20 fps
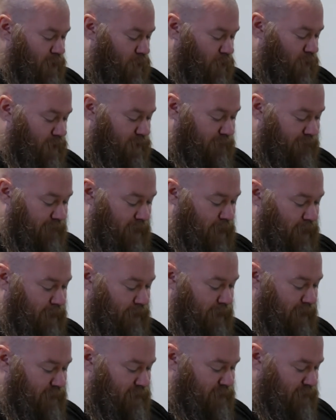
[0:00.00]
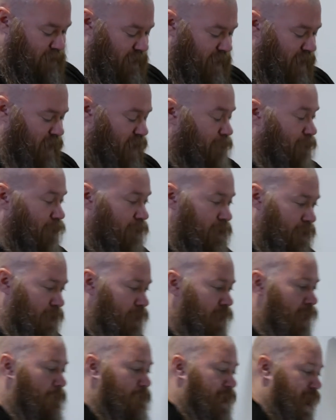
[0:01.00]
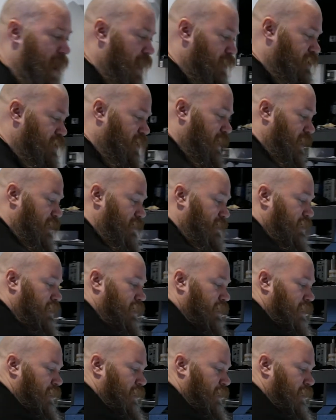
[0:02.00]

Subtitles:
or at the very least keep a patch kit.